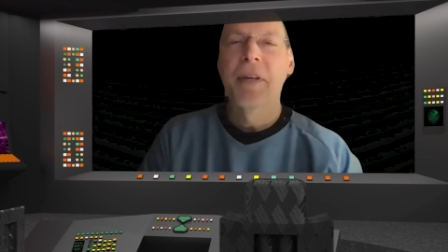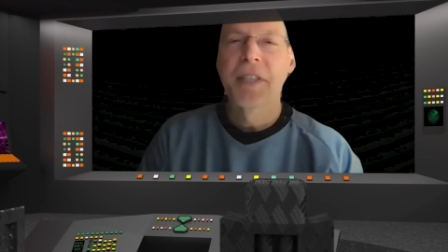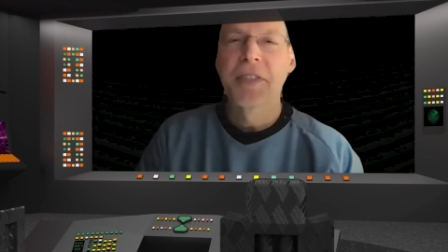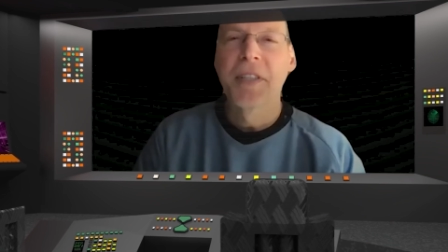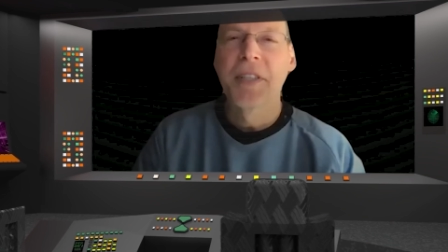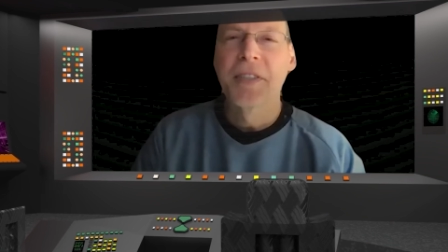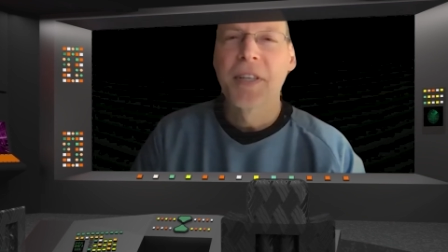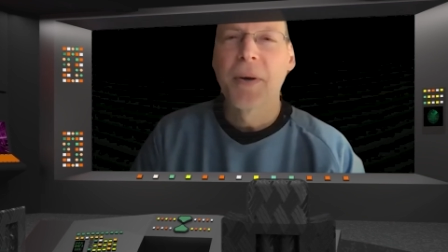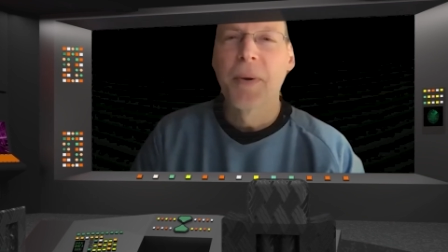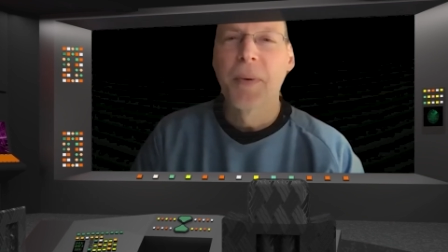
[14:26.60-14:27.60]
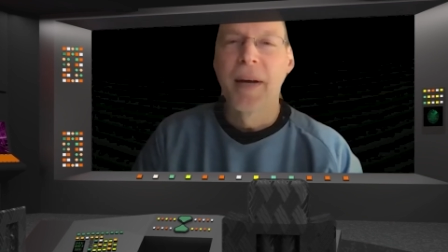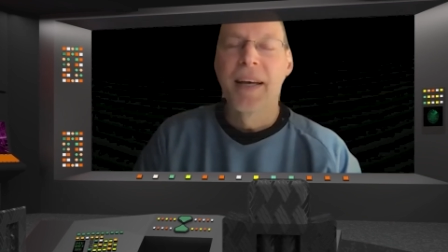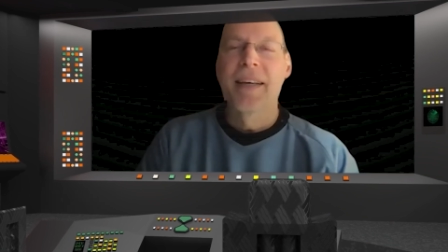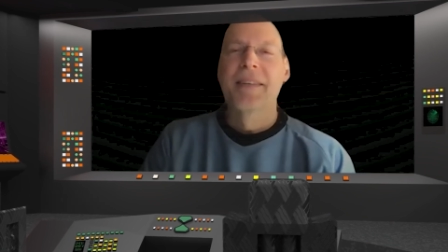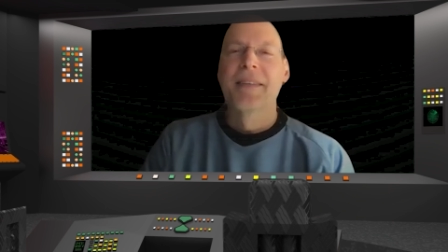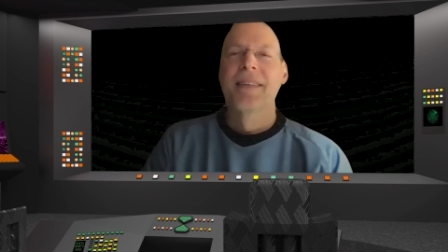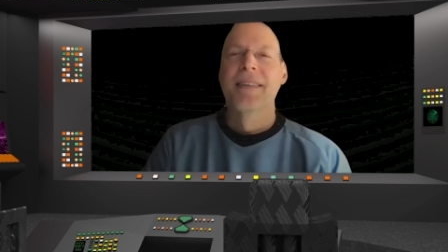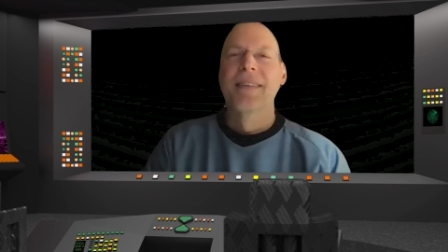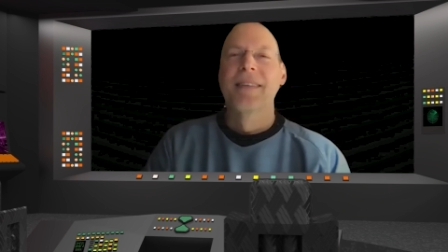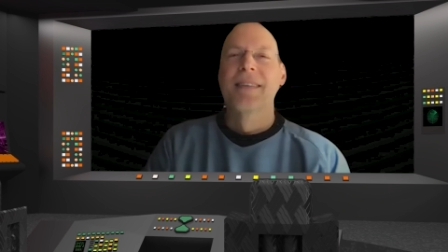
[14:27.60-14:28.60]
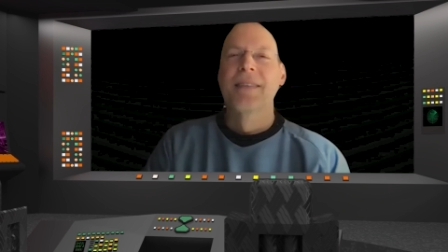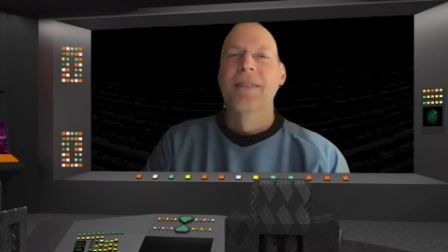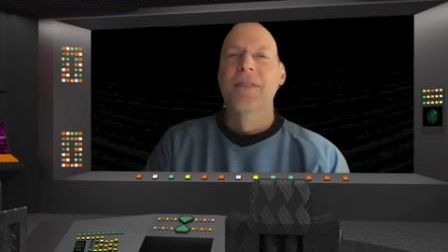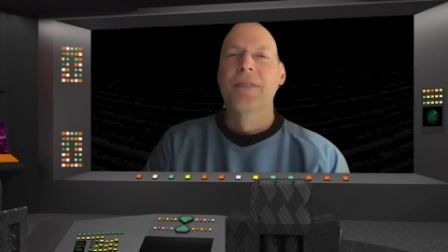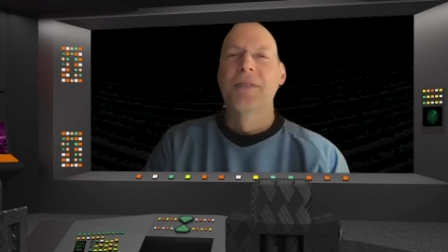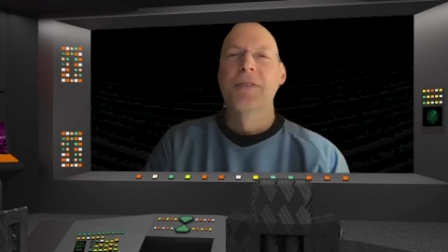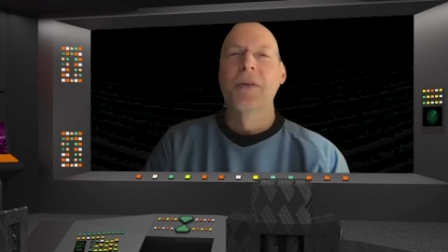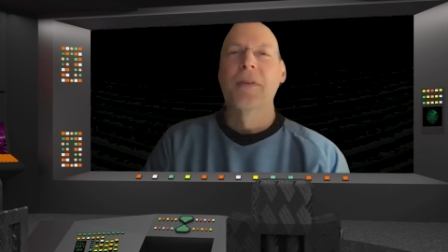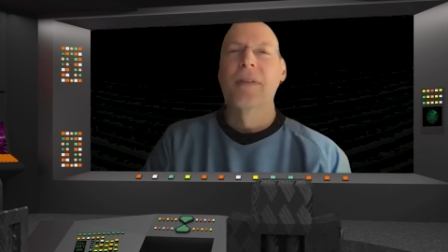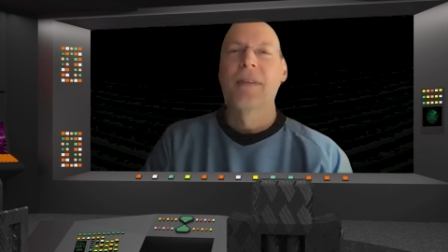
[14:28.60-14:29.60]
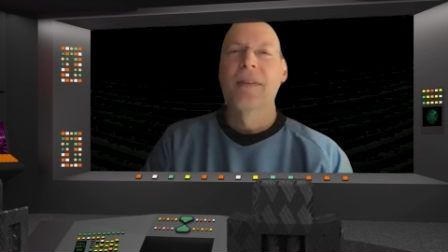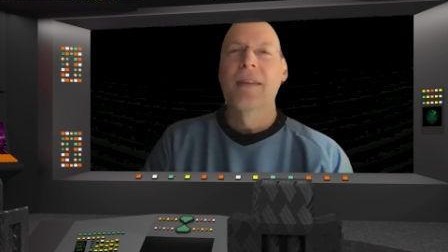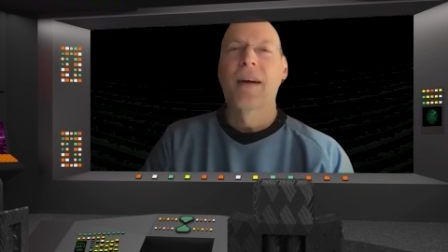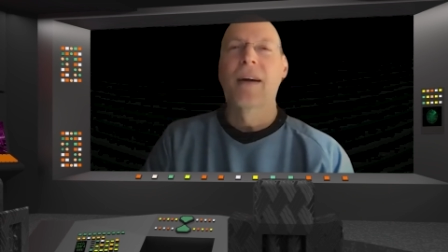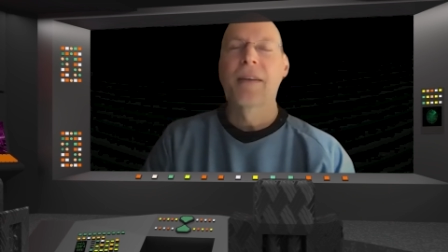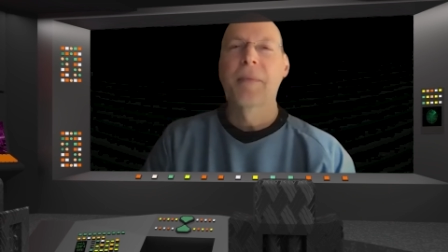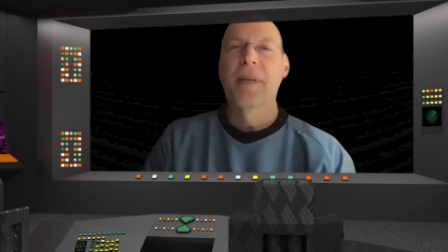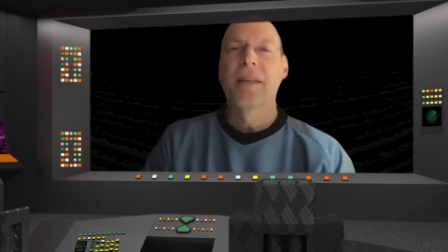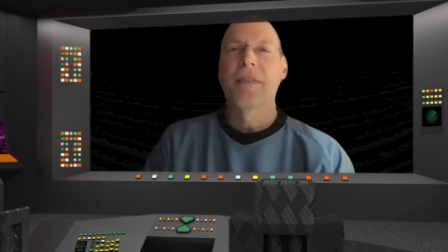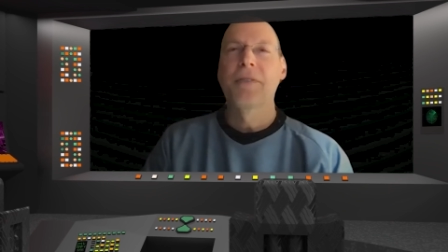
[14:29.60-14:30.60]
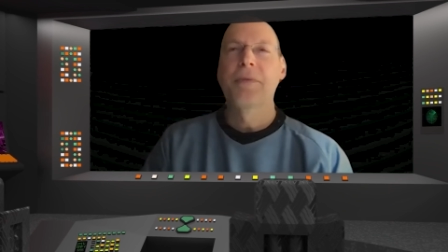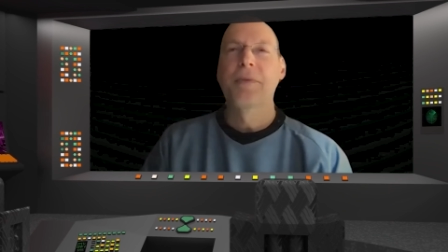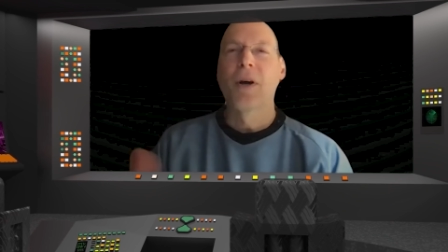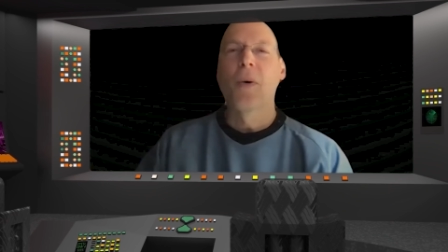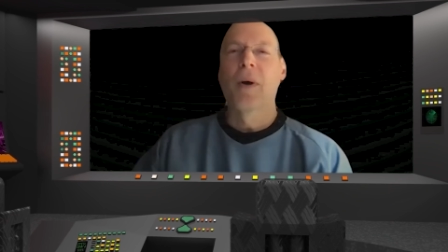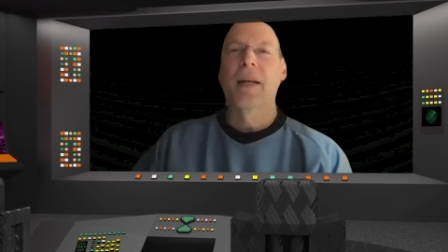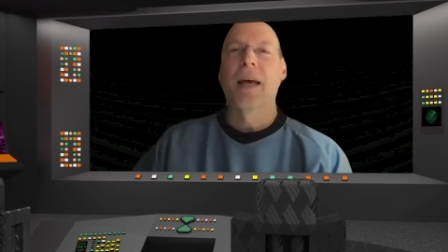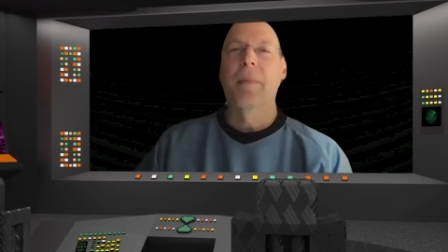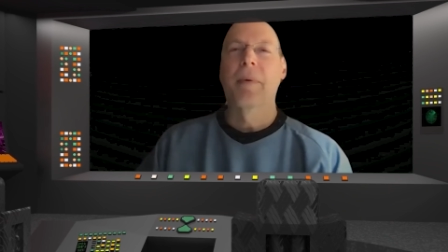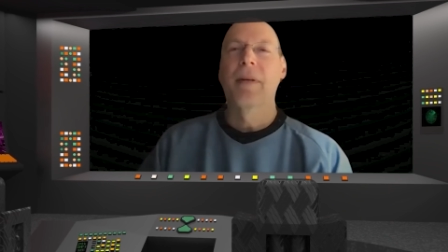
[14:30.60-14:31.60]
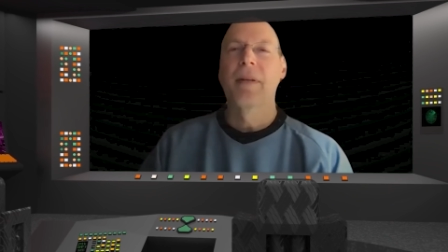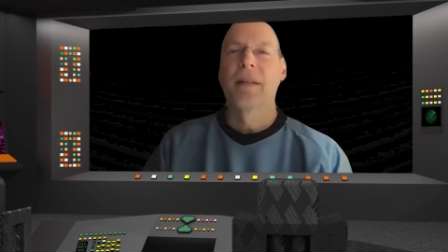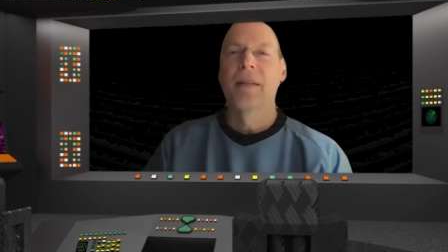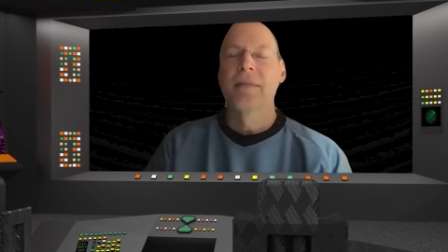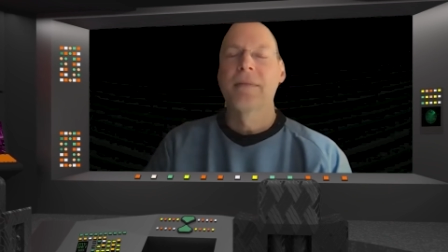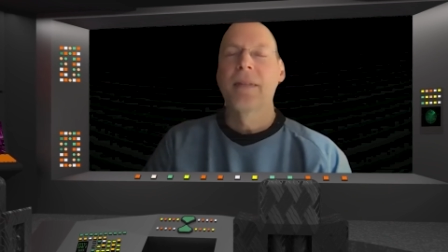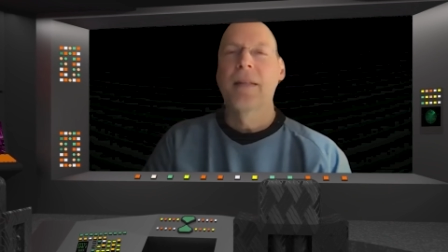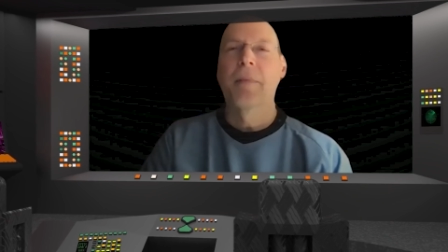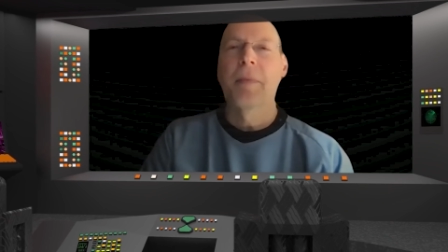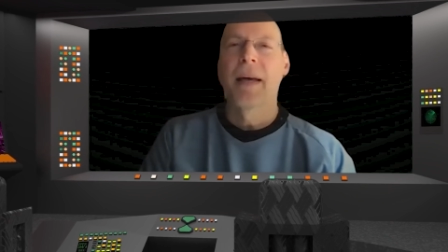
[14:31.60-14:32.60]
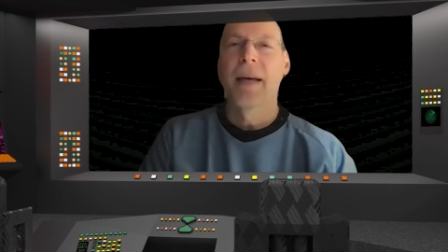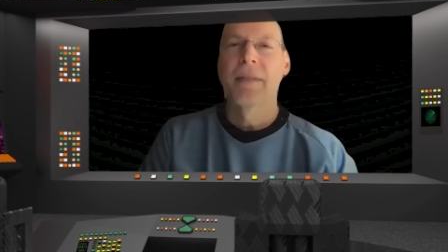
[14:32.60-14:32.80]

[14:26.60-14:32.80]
just didn't go away. So the argument is, what happened in the past.